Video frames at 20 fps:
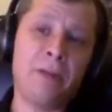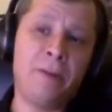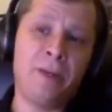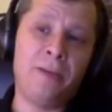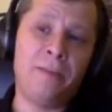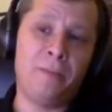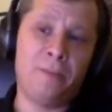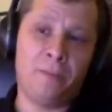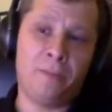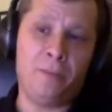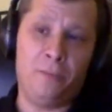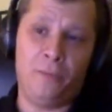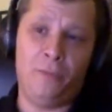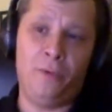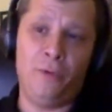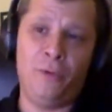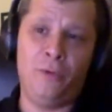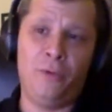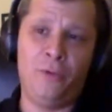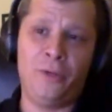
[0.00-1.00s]
mean,
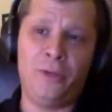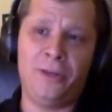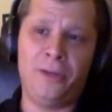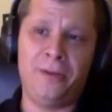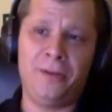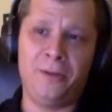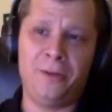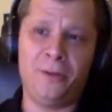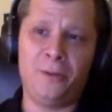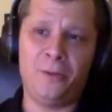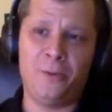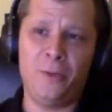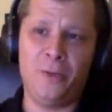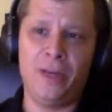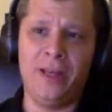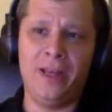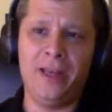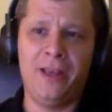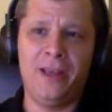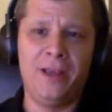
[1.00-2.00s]
you can,
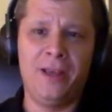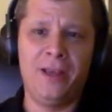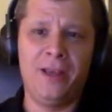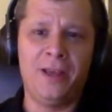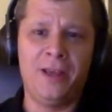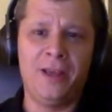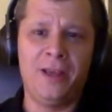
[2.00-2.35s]
really